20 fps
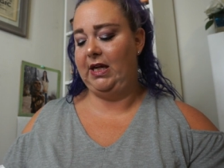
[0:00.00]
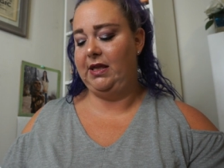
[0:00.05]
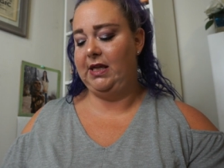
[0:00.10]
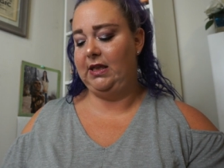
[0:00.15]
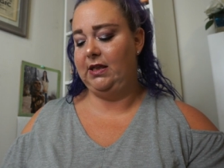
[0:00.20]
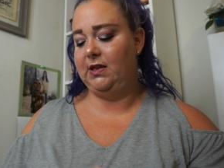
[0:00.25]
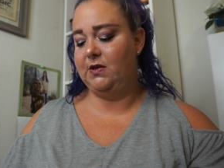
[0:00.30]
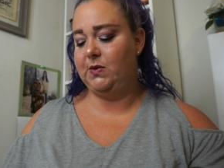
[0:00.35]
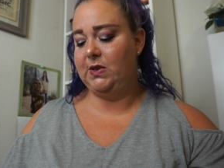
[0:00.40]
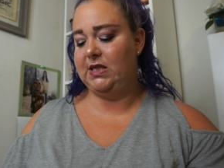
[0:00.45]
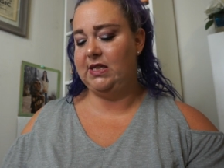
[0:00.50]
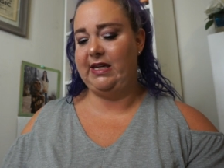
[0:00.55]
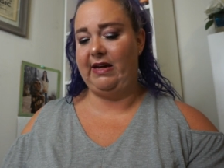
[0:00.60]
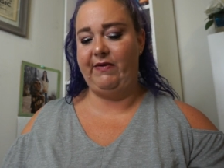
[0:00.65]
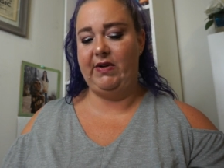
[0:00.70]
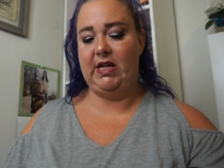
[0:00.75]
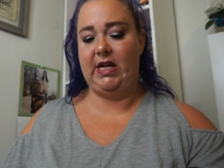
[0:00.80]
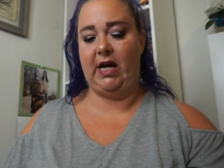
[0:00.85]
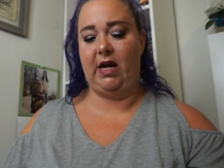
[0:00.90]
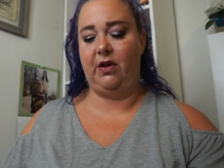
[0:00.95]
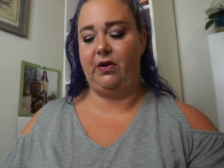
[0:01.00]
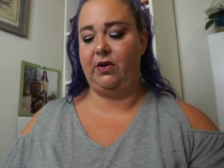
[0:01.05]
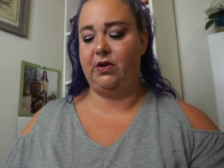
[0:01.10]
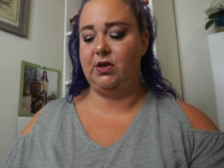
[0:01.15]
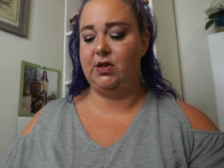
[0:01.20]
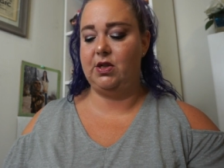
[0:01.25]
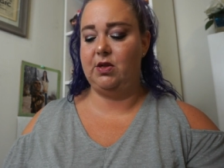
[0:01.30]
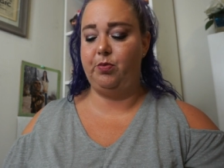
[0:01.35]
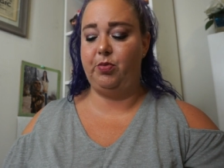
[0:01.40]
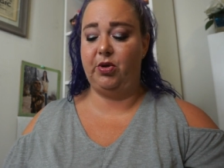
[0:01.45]
I think this was
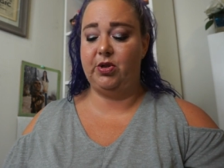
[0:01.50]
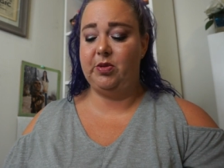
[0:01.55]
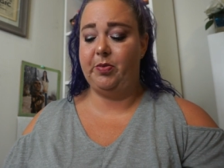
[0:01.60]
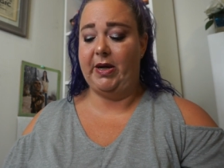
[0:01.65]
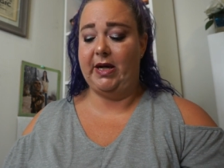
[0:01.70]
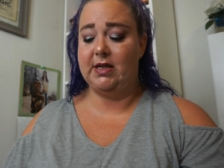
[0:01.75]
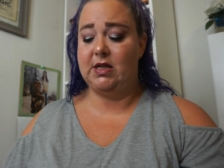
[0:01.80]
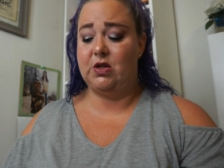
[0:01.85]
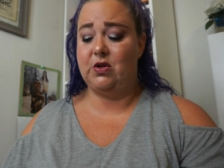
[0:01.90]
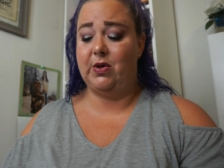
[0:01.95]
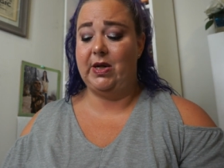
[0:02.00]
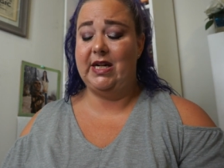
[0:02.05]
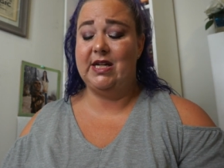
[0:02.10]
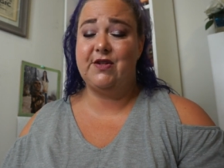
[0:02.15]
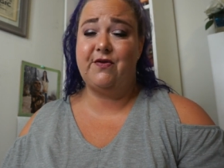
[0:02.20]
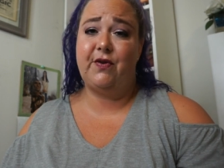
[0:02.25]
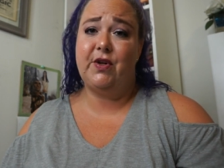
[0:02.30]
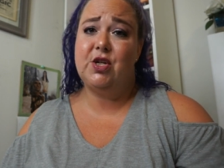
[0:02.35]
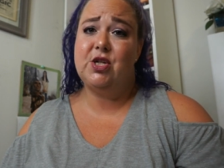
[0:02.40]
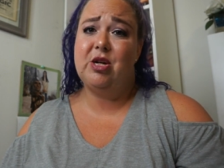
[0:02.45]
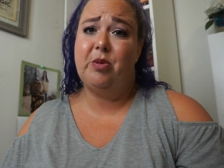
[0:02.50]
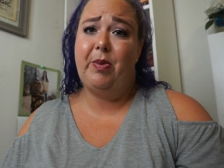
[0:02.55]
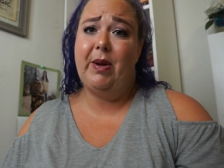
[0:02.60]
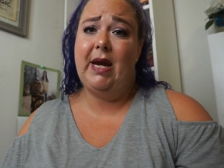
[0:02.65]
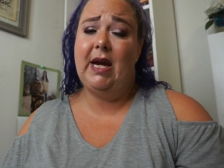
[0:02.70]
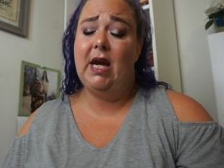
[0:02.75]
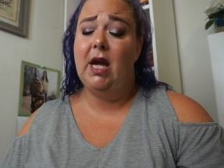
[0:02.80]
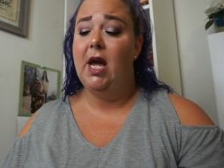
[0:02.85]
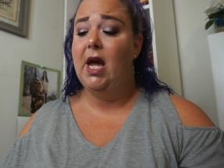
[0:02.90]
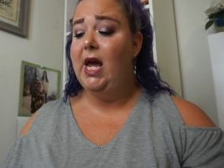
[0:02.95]
$7. Book depository has free
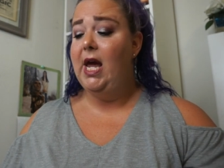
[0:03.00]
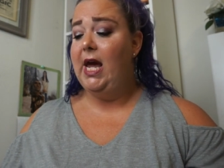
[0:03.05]
shipping.